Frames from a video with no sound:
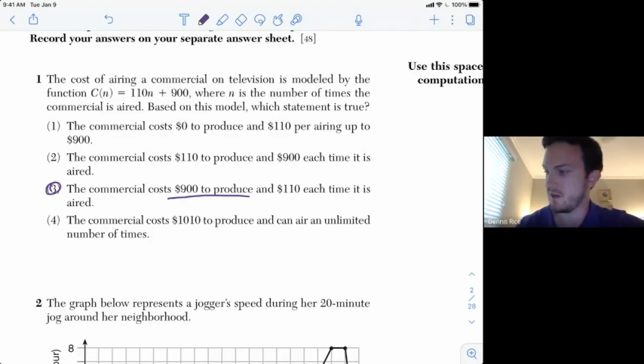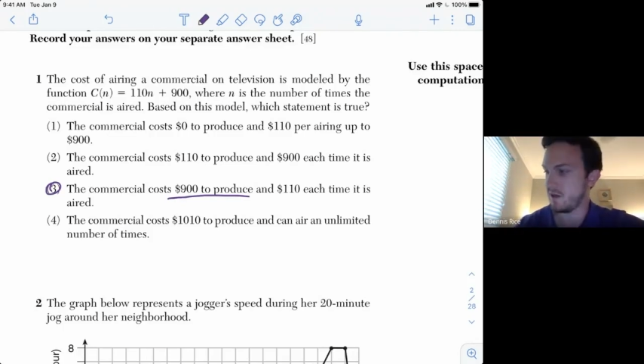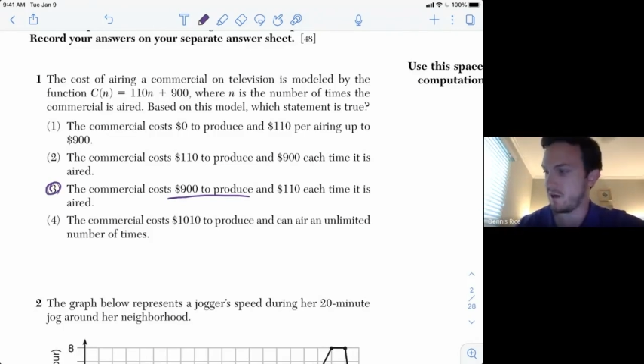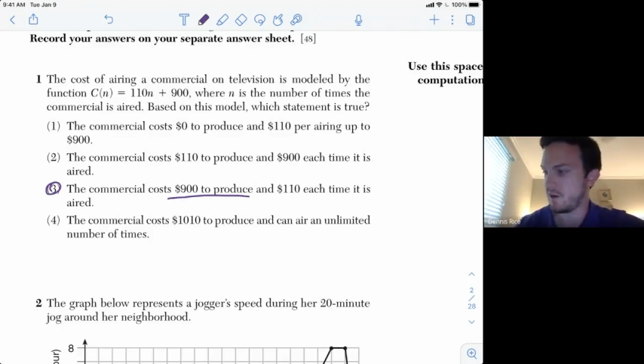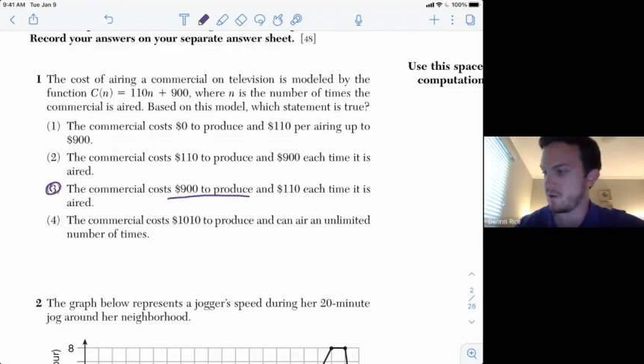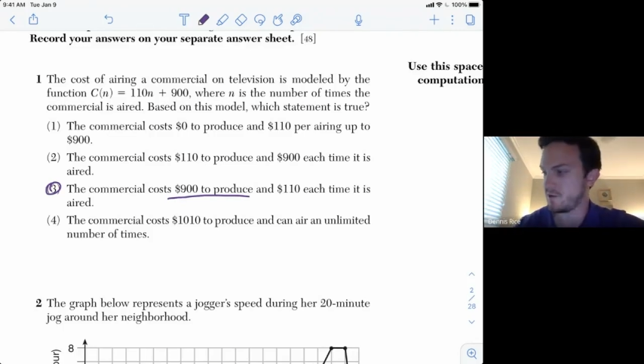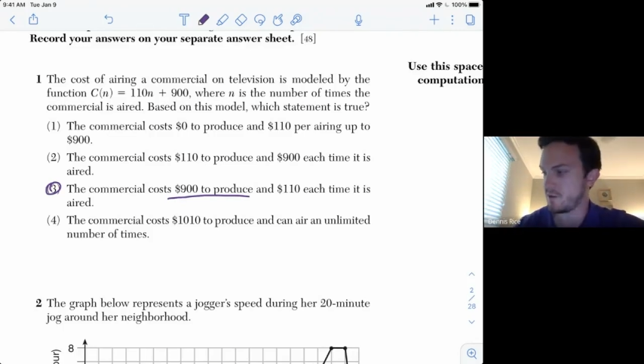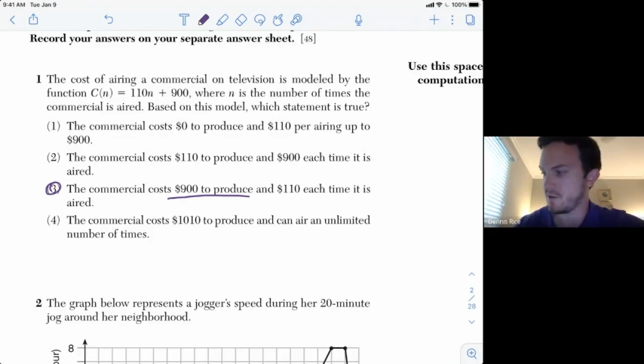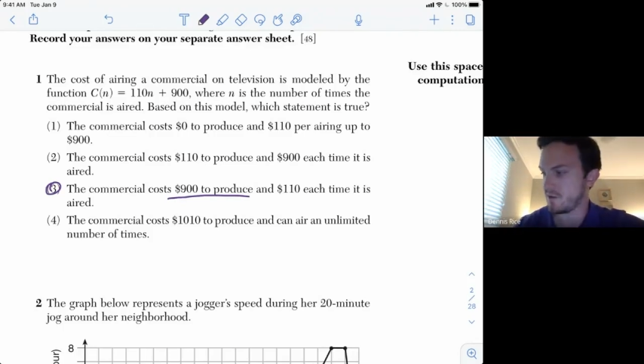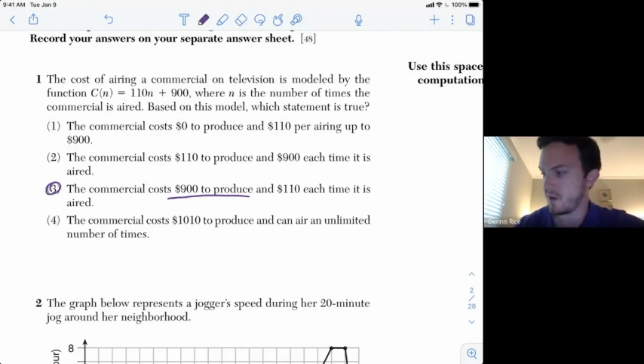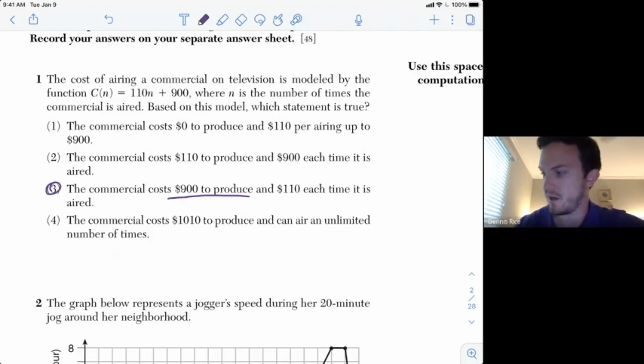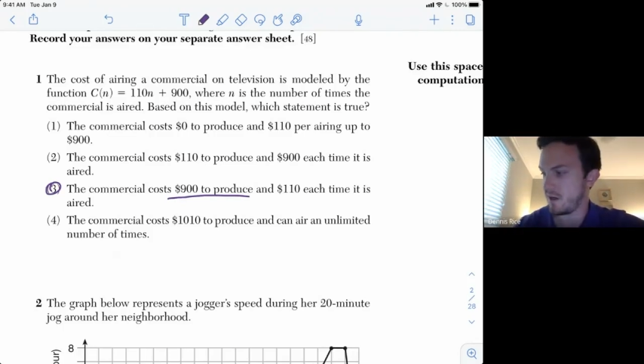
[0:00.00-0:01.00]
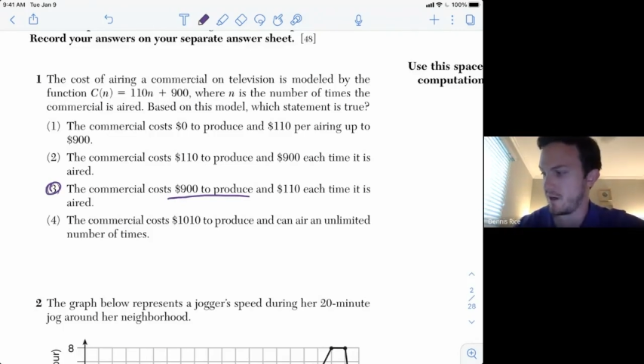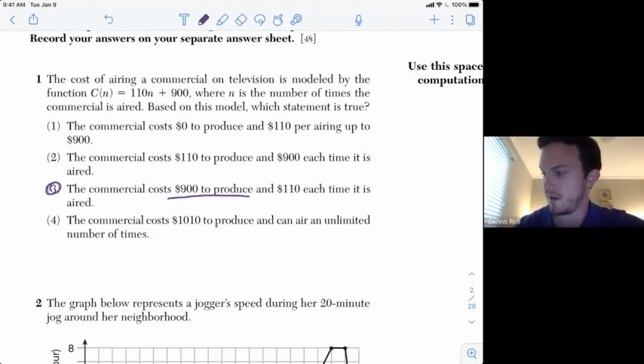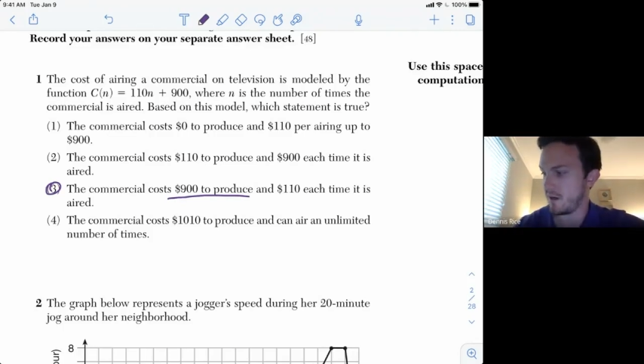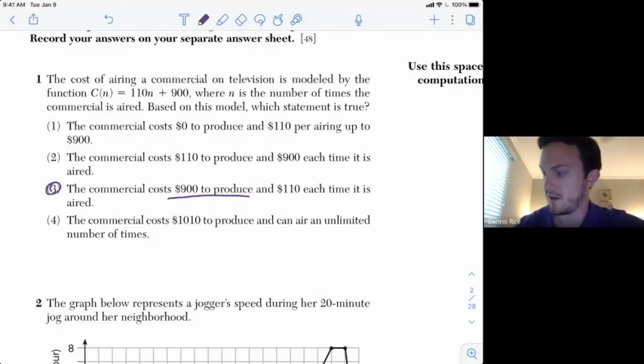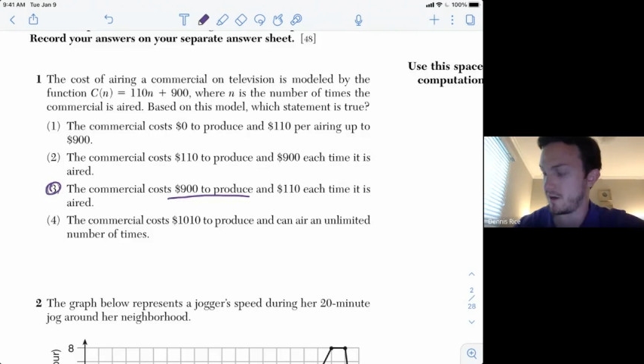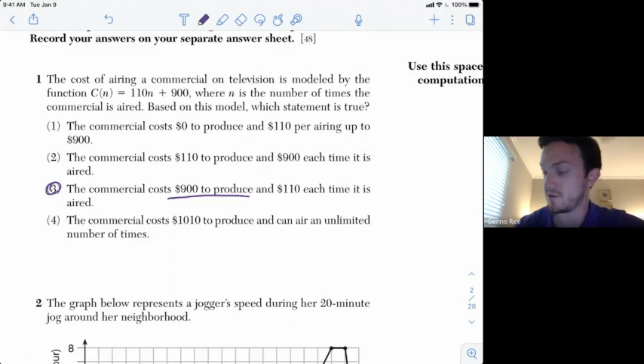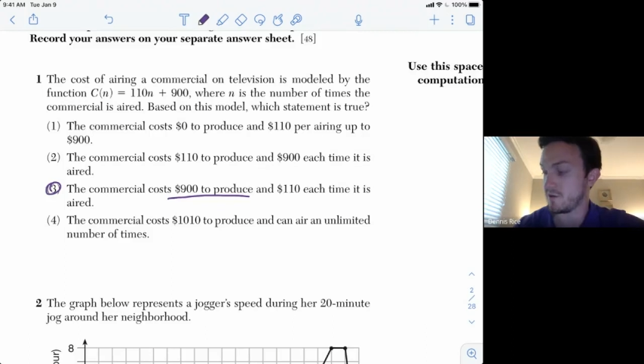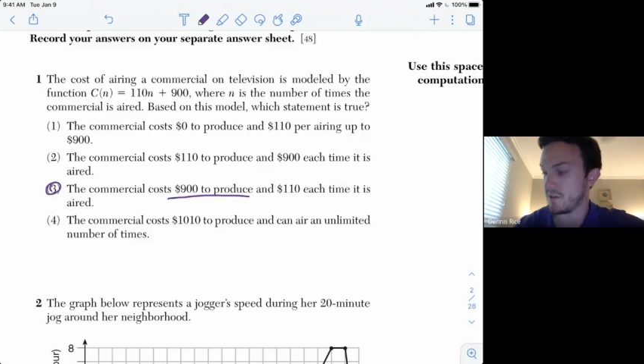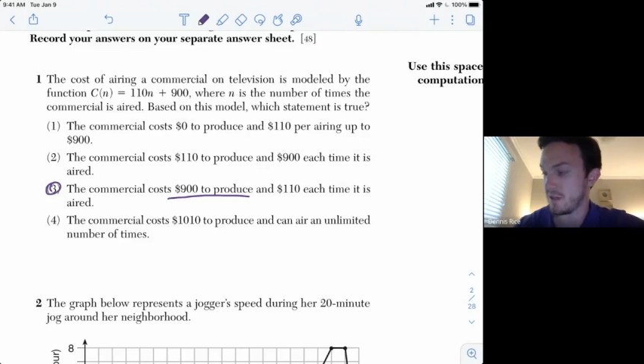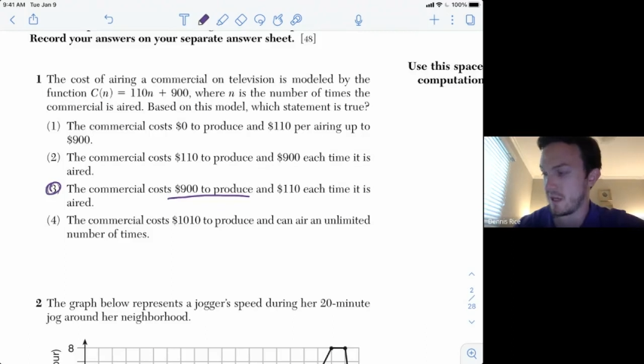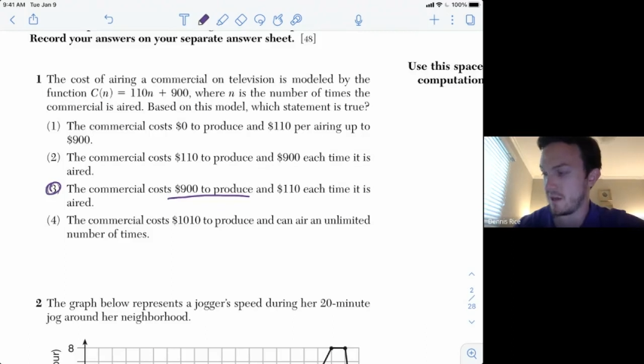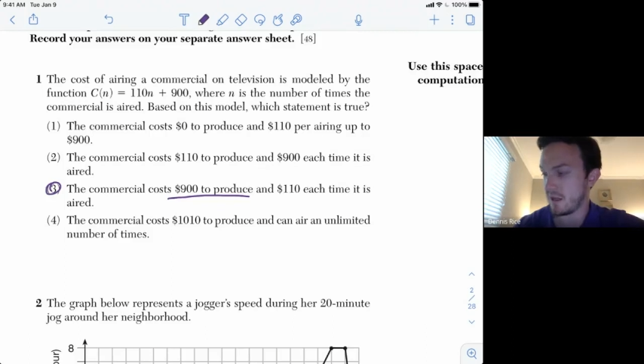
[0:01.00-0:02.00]

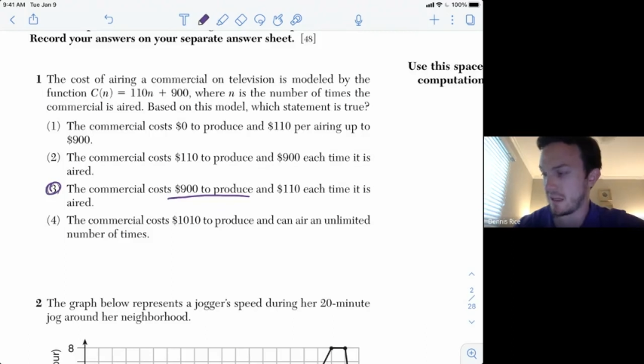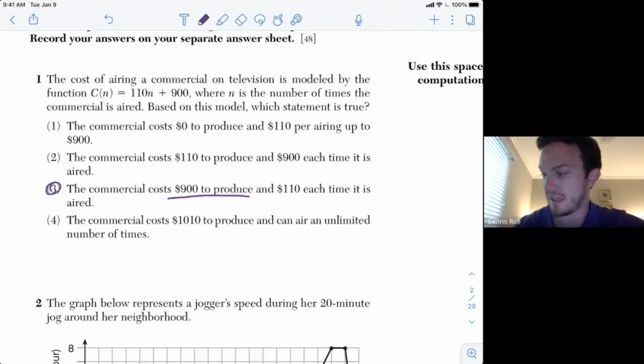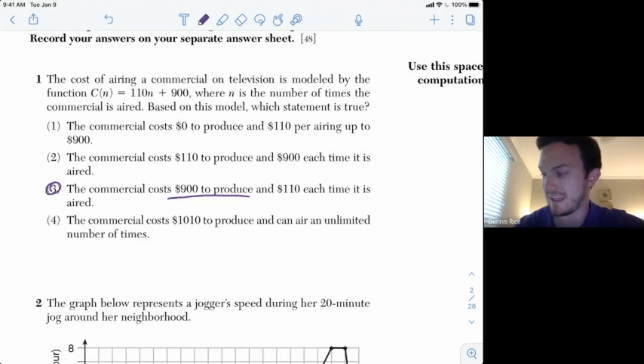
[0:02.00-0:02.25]
110